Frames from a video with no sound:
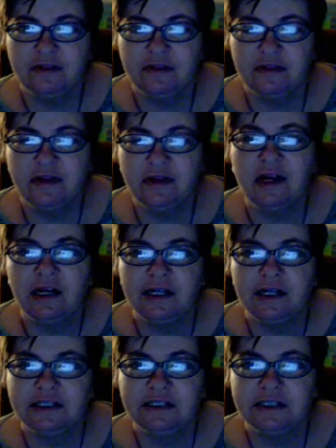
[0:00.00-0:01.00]
the
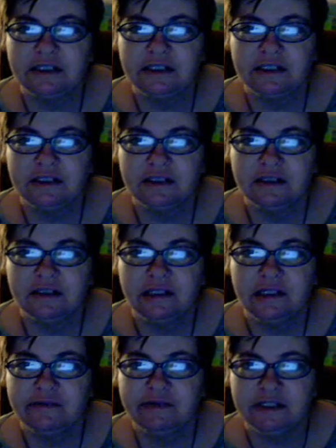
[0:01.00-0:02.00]
cause
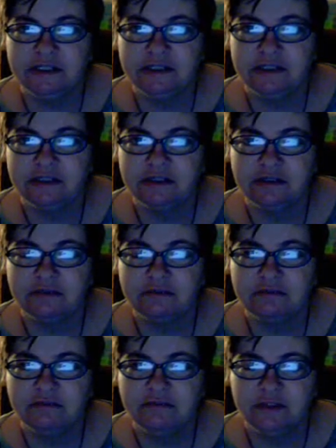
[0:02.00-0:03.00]
of this,
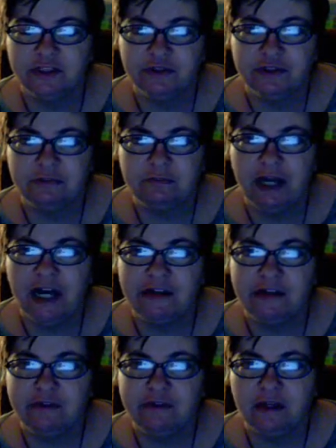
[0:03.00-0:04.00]
which was
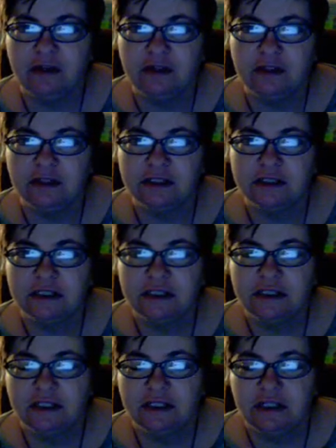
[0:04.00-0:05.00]
MAV all
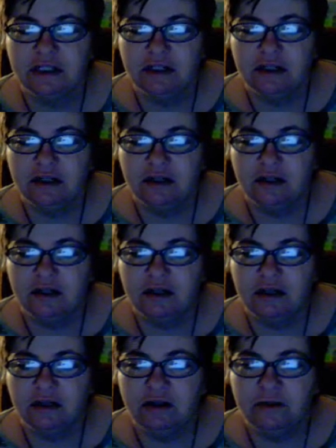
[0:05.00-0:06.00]

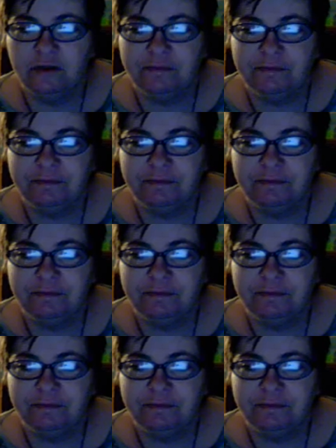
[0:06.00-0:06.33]
along,